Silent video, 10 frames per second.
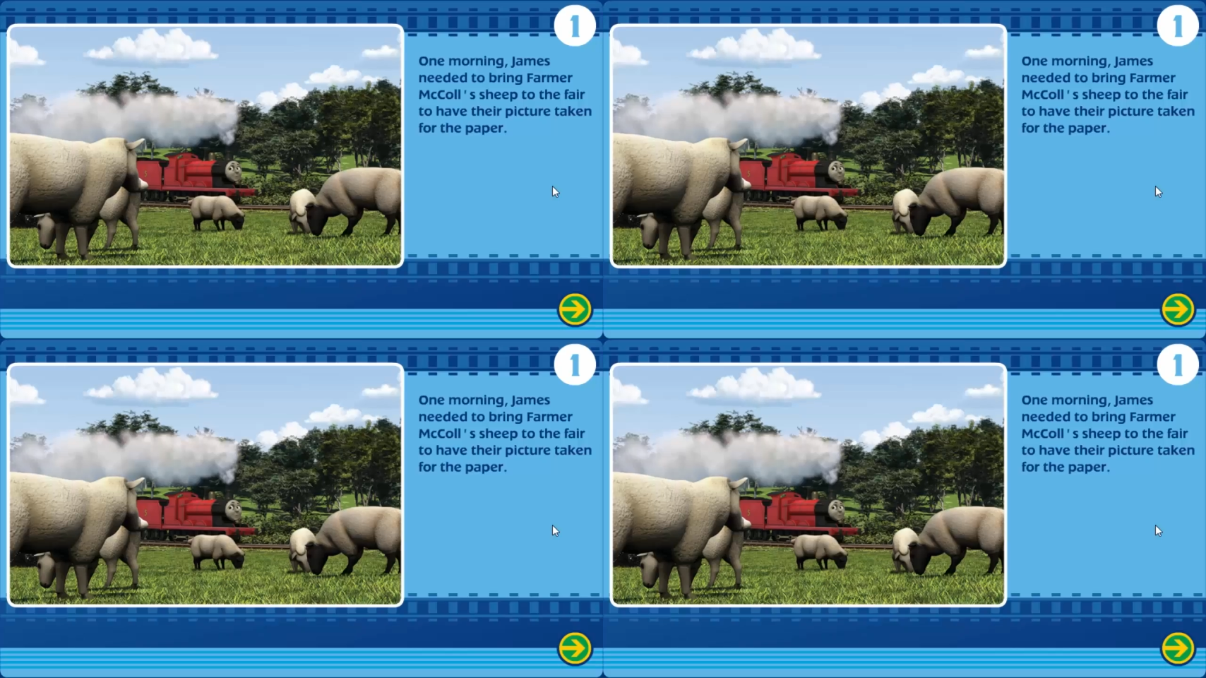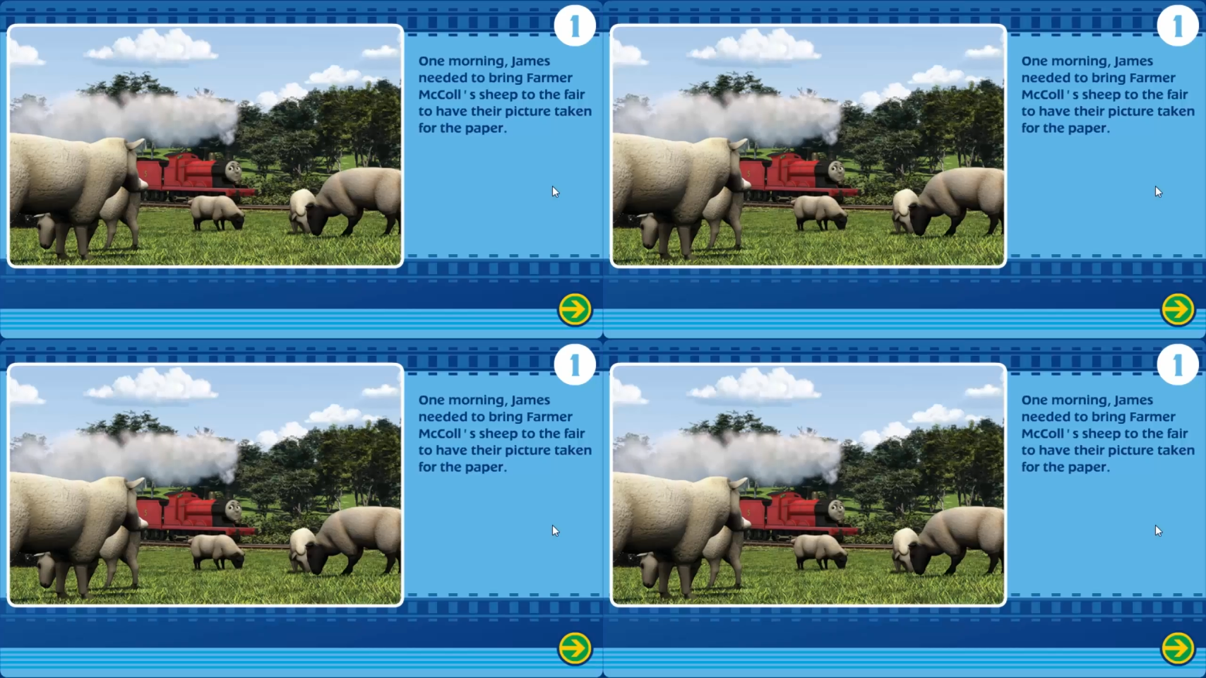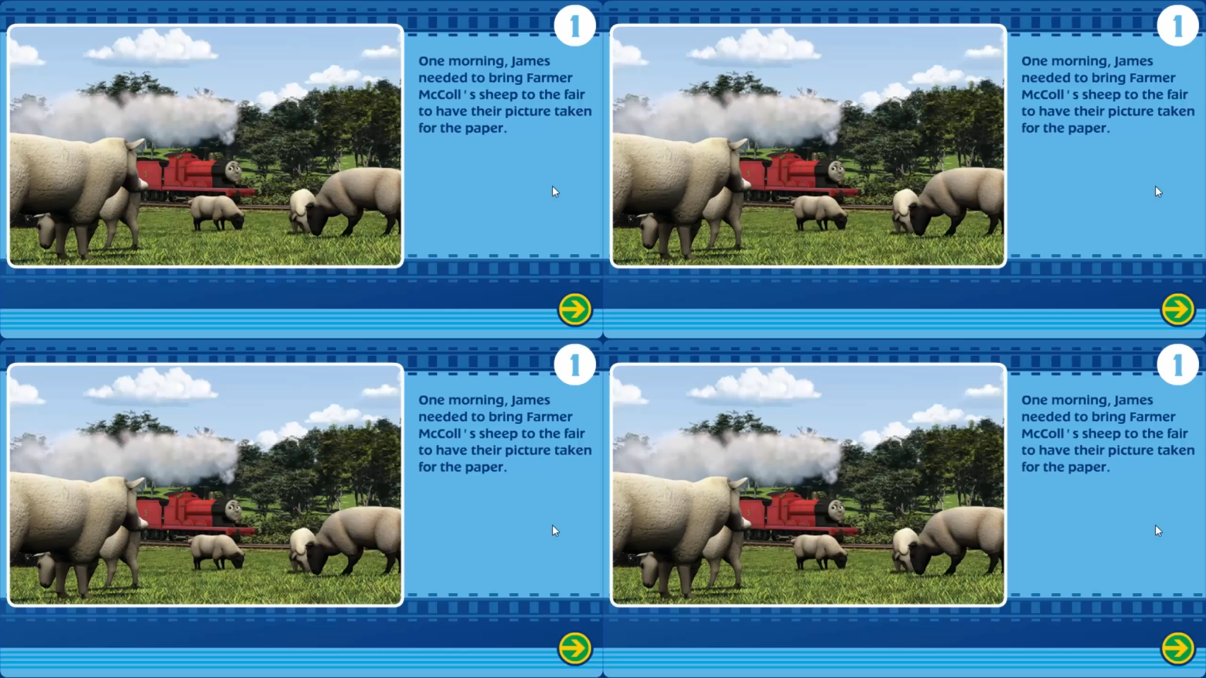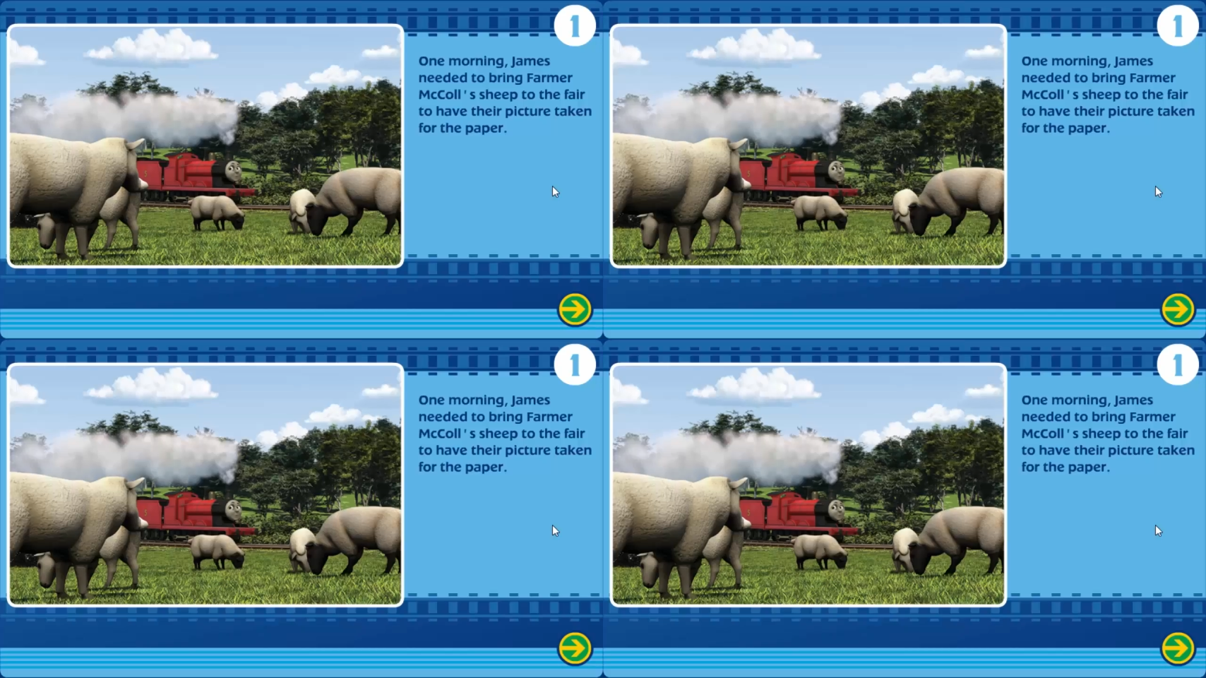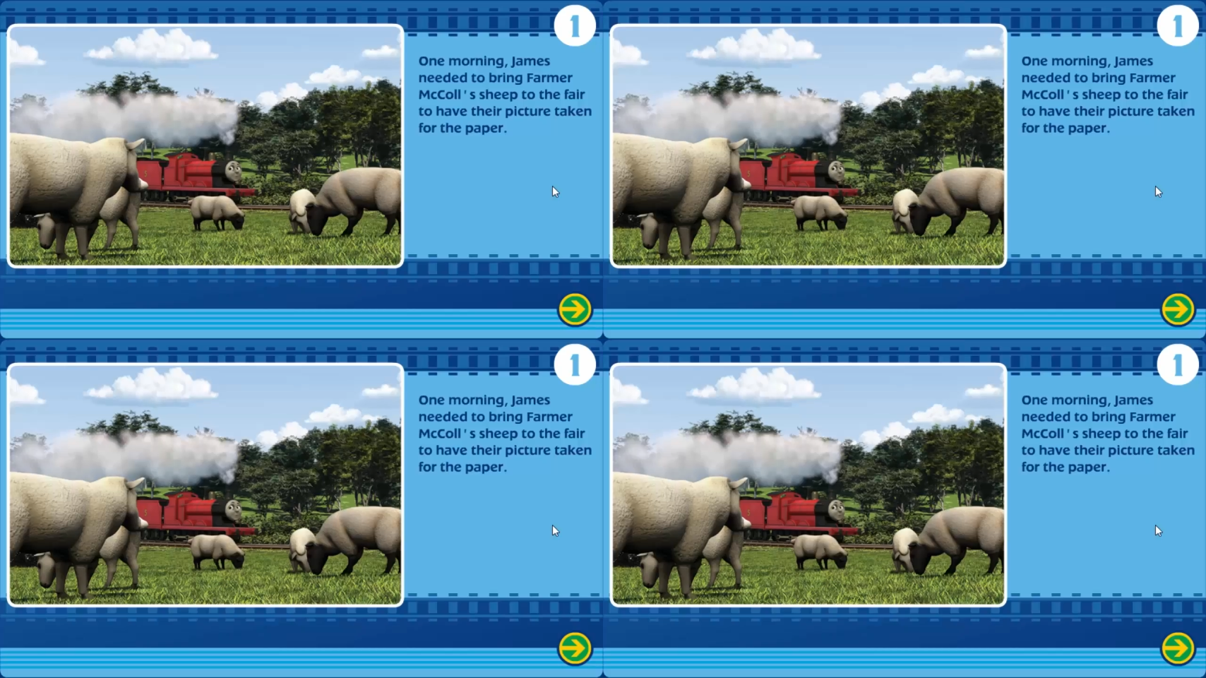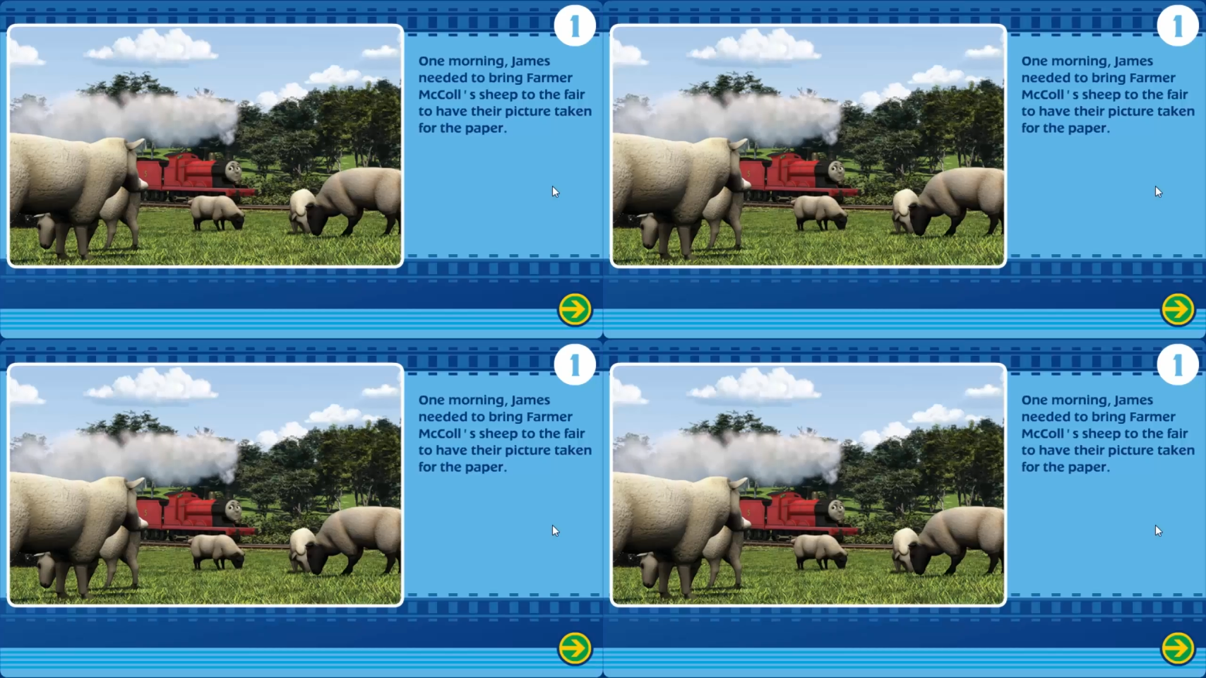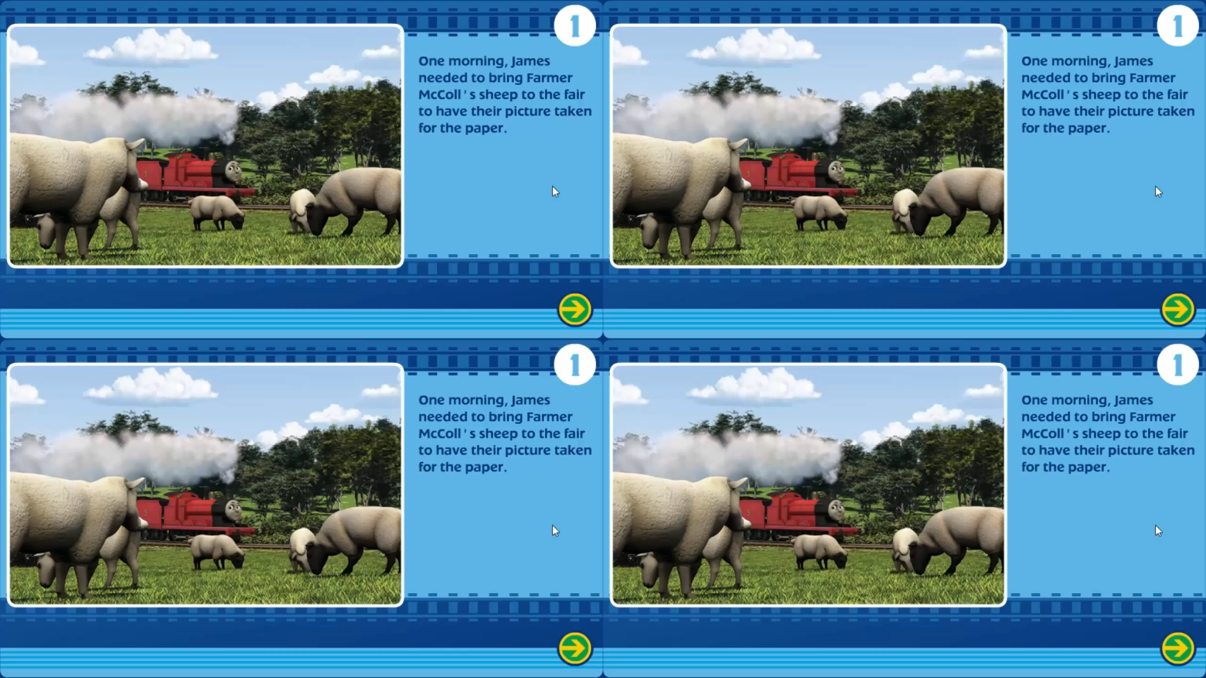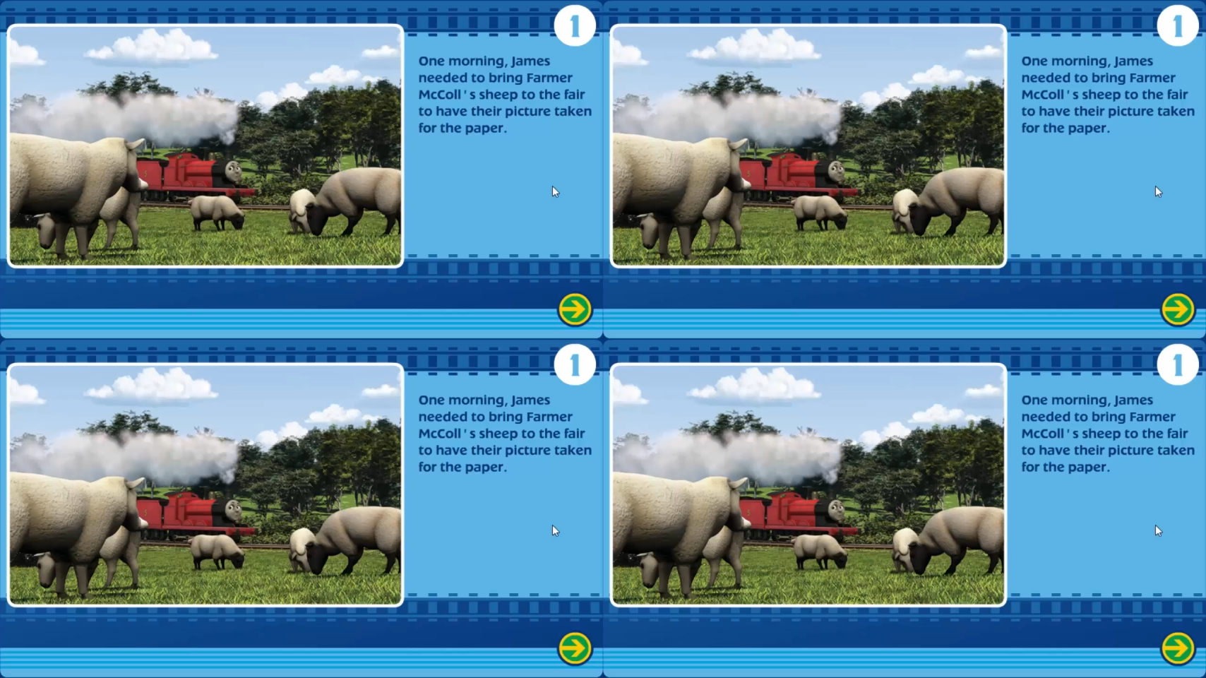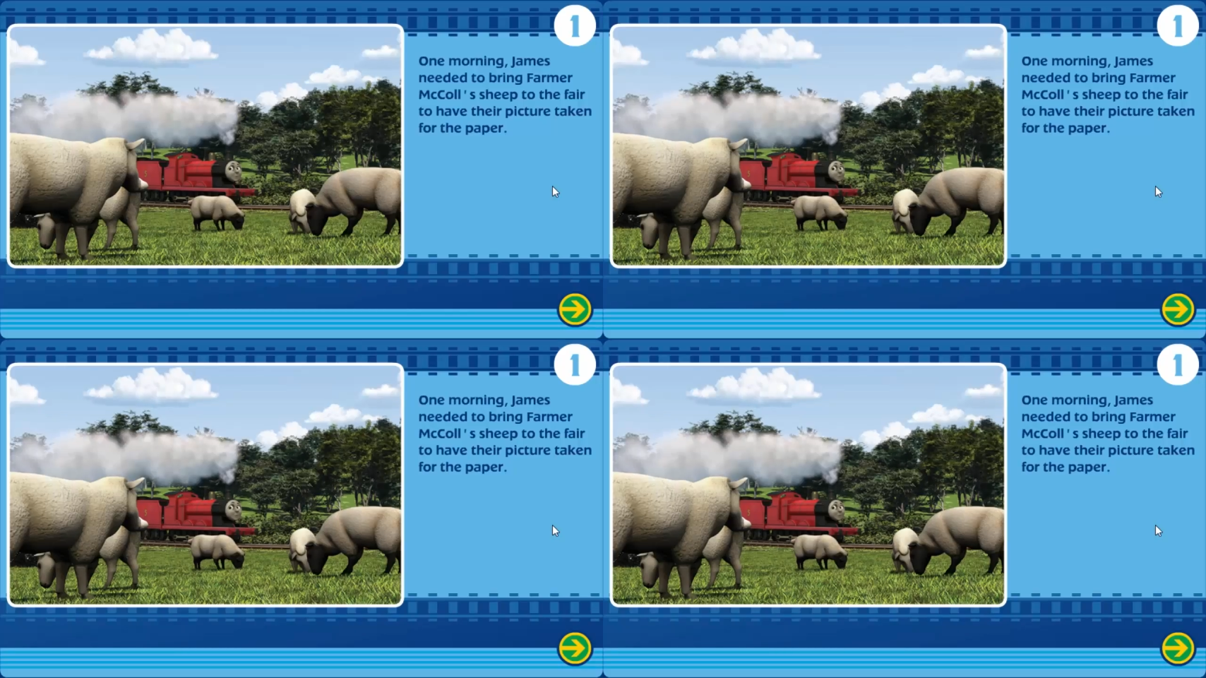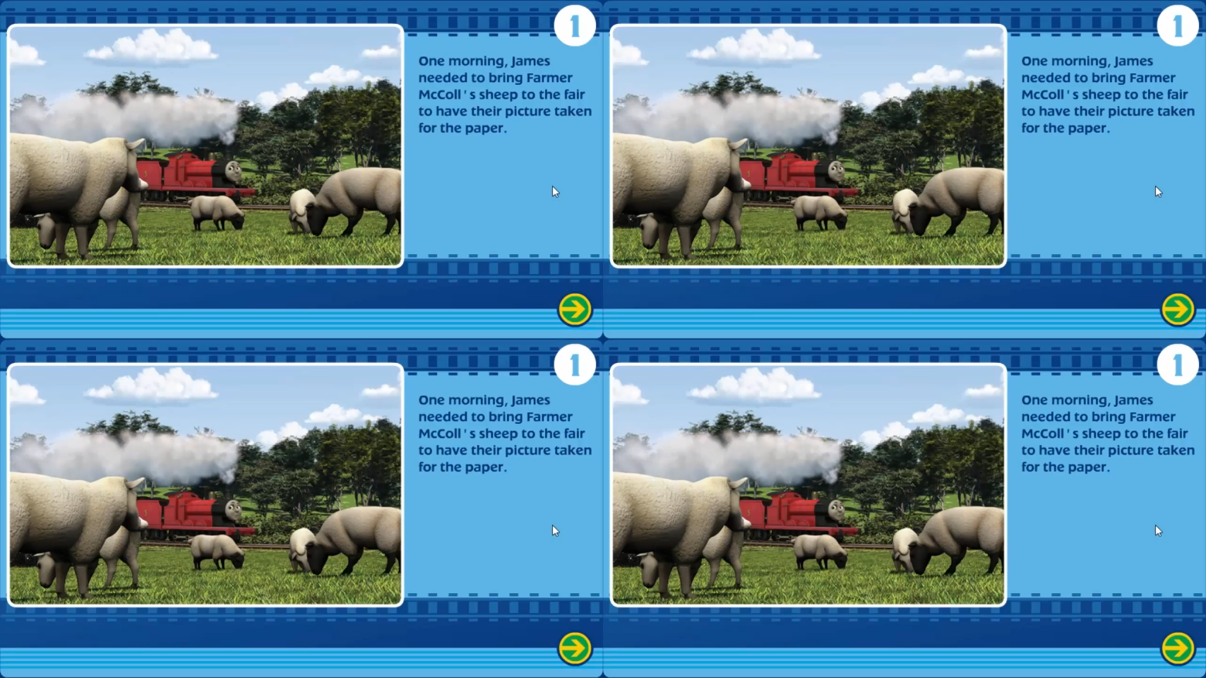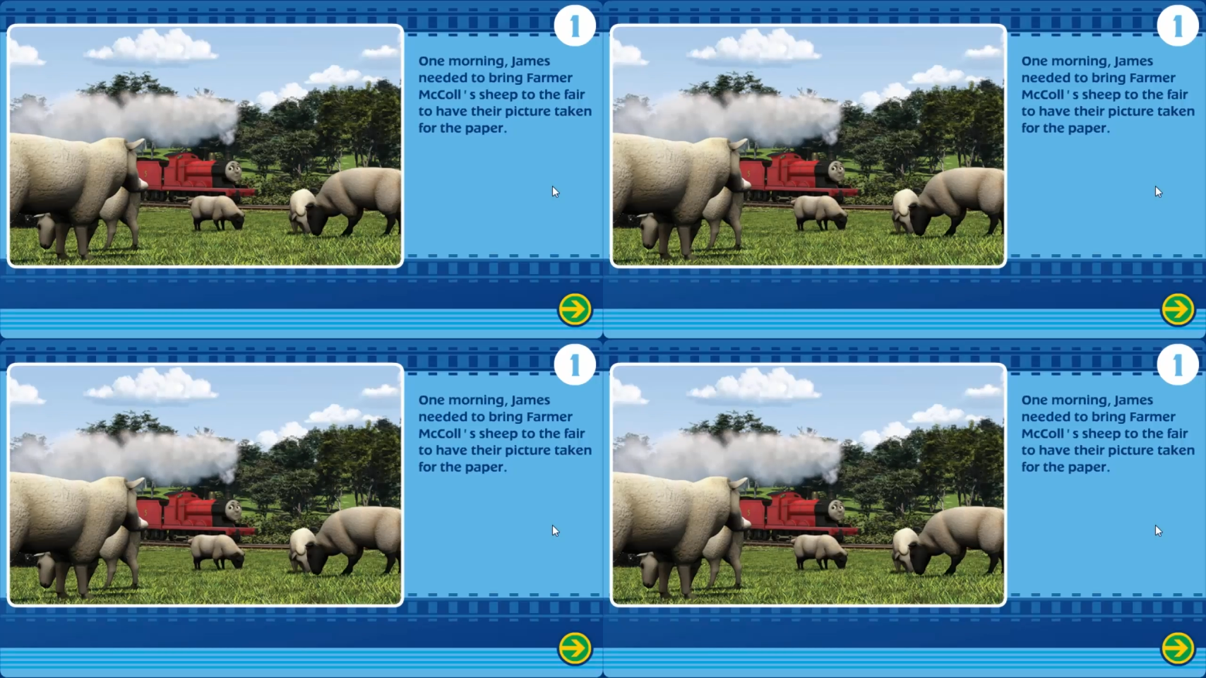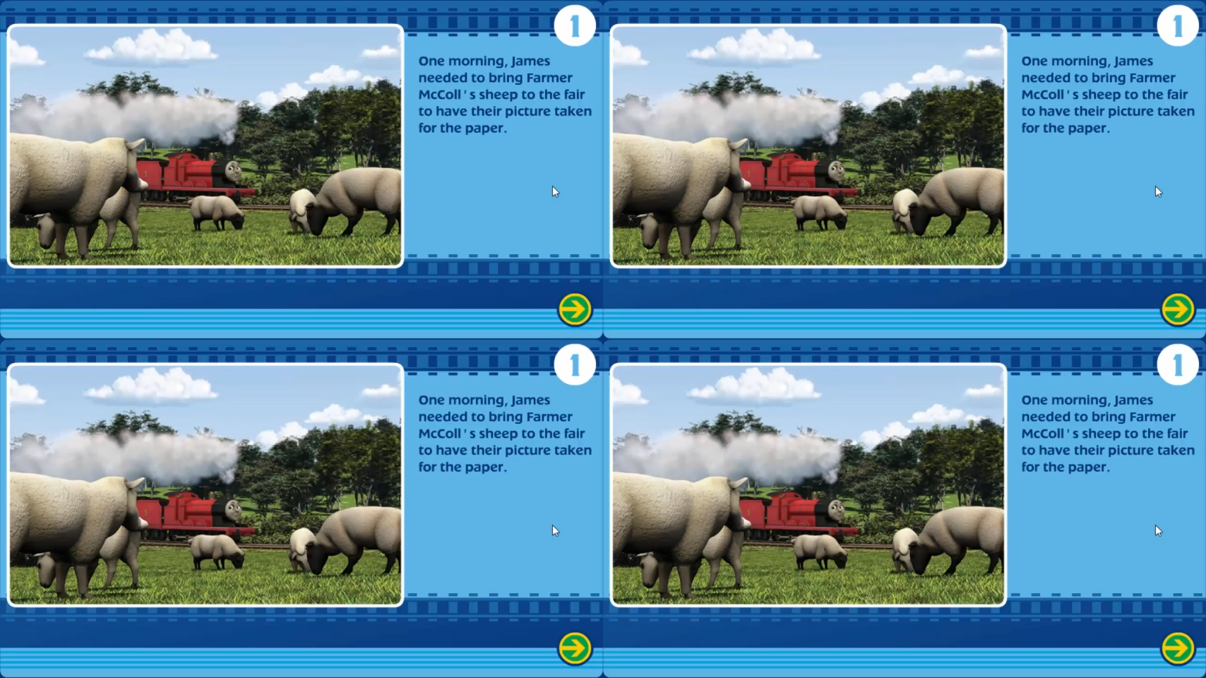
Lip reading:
No face is visible, so there are no lips to read.